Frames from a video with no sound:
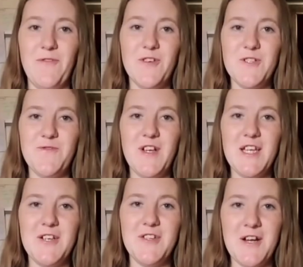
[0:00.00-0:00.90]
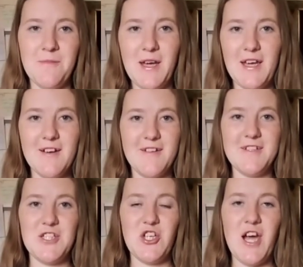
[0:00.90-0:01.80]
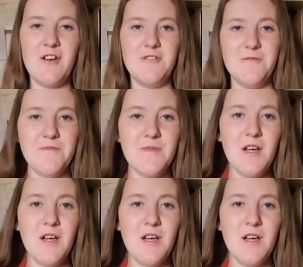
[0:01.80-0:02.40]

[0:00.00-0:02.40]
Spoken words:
first video that I'm making on this channel.